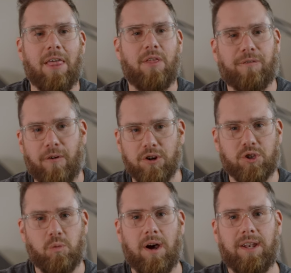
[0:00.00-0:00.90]
The
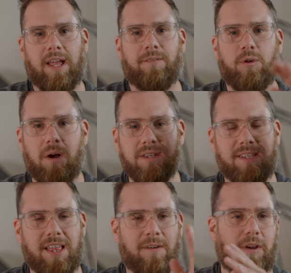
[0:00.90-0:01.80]
first one, if you want to
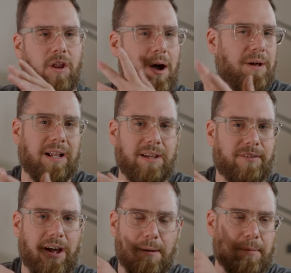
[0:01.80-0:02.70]
see that video, I'm gonna leave
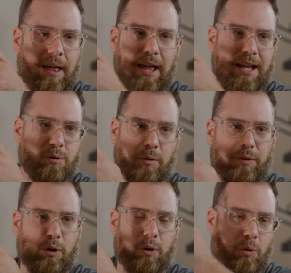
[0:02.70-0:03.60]
it up. It's a
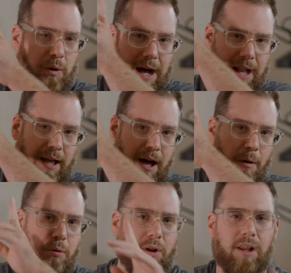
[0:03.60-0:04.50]
review.
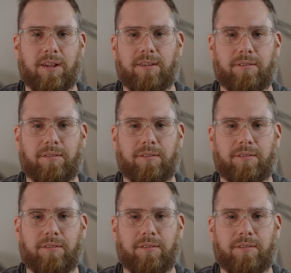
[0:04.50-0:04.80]
I'll put it,